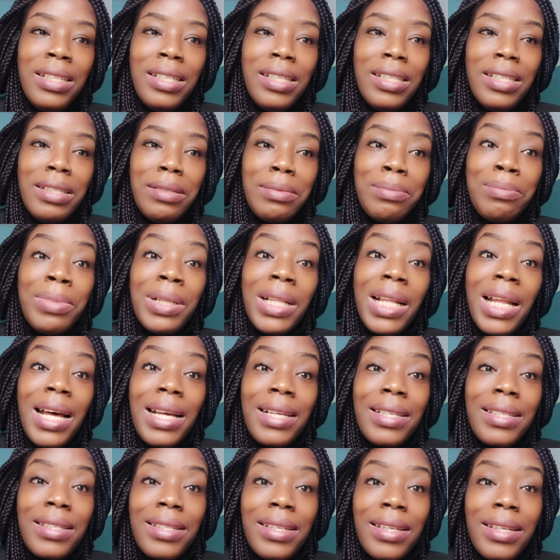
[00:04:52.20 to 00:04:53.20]
is a
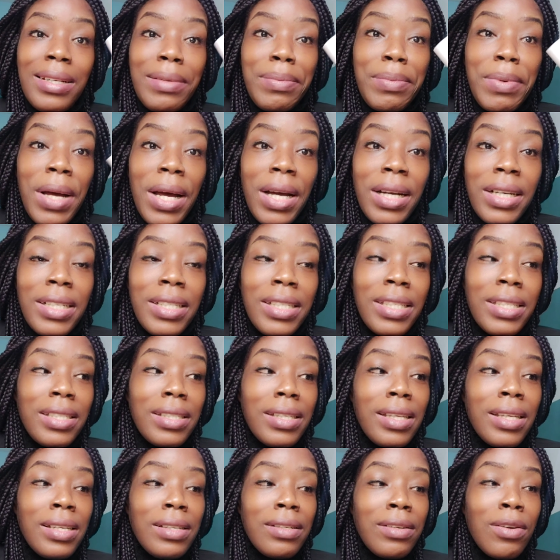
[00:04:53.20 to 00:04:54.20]
plastic pack.
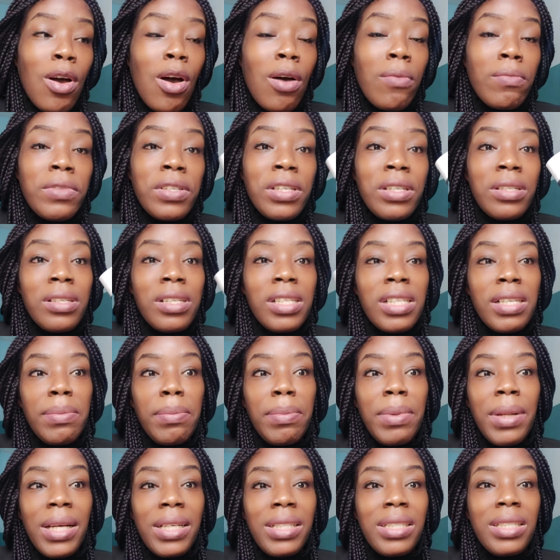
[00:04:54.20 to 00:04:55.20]
It comes in this
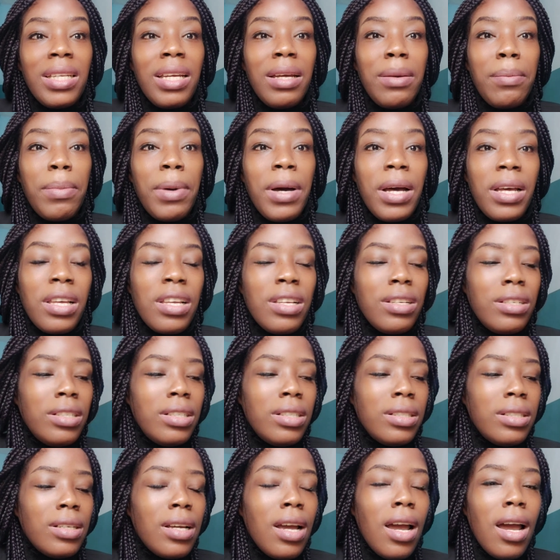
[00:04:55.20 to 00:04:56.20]
plastic
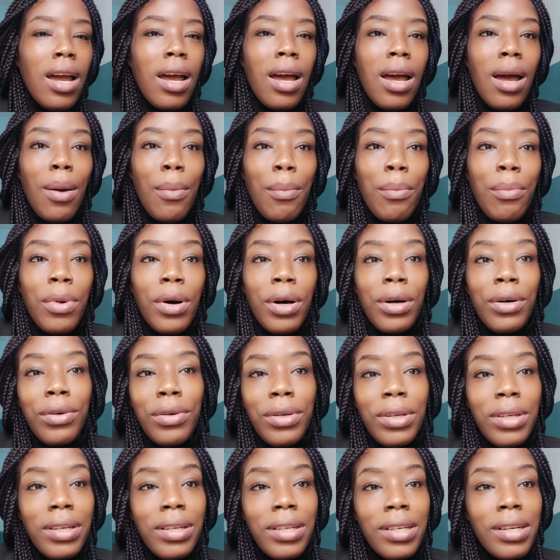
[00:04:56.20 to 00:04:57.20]
packaging, but
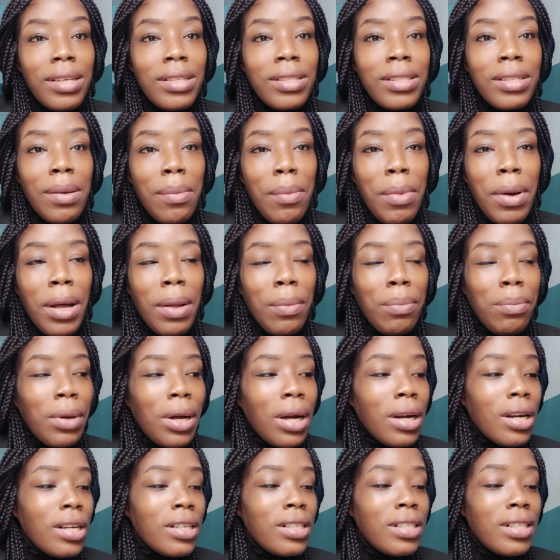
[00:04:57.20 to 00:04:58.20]
who cares about
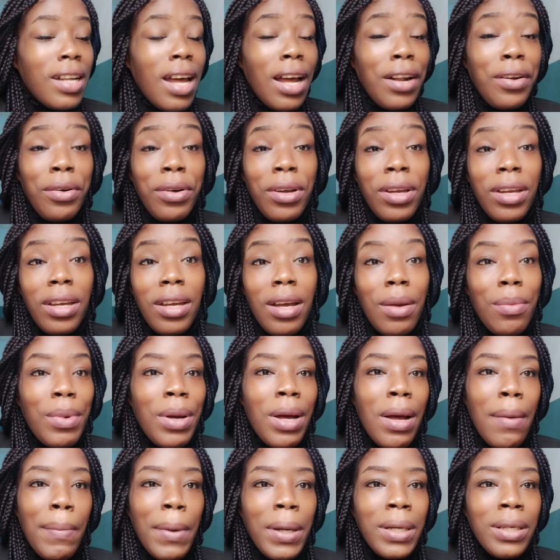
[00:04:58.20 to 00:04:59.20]
packaging? I don't care
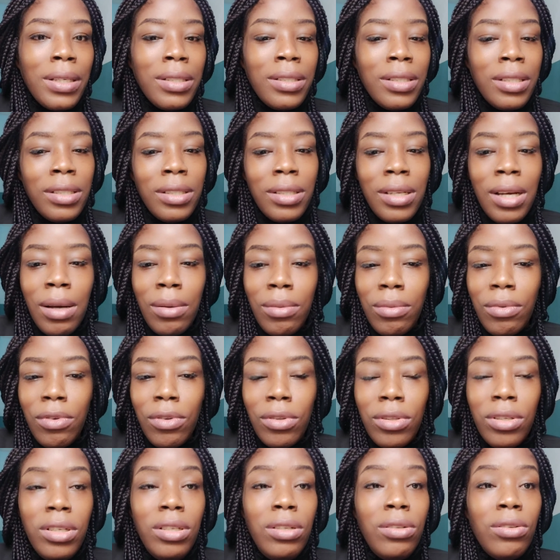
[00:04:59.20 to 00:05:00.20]
about packaging. I
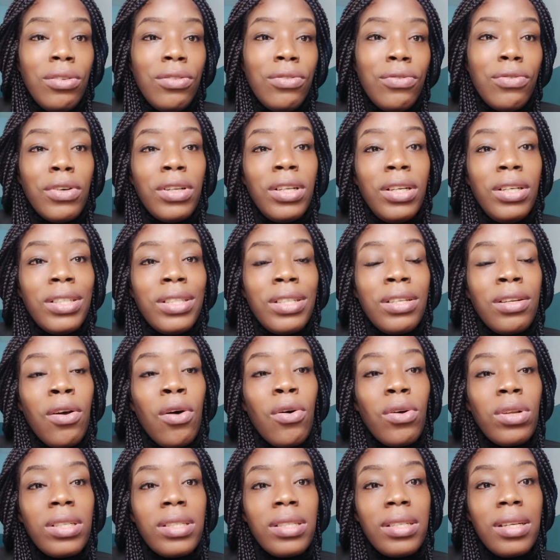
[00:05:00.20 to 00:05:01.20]
only look for the
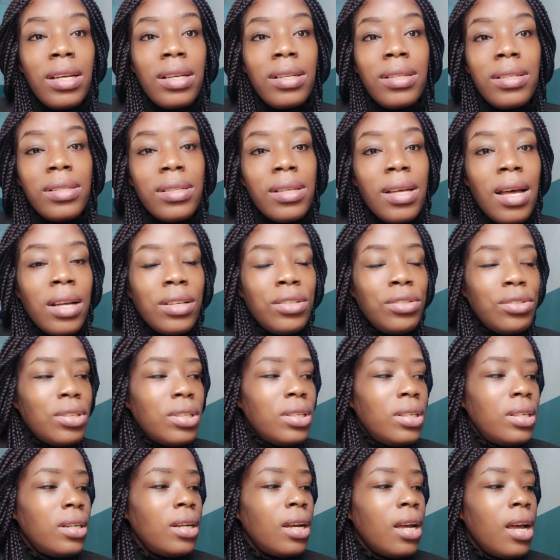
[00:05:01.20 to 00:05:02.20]
content
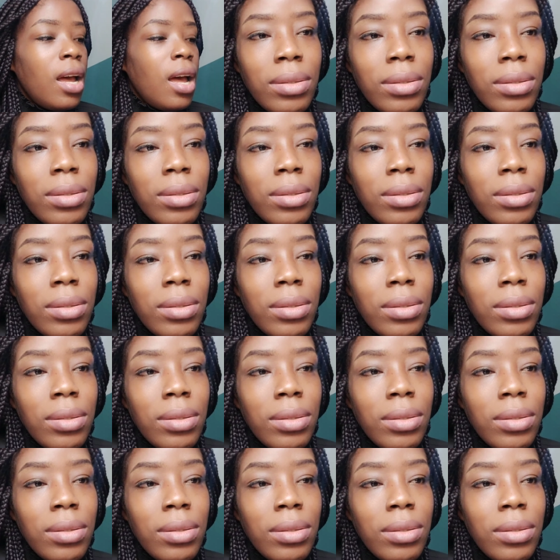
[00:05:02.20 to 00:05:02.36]
actually.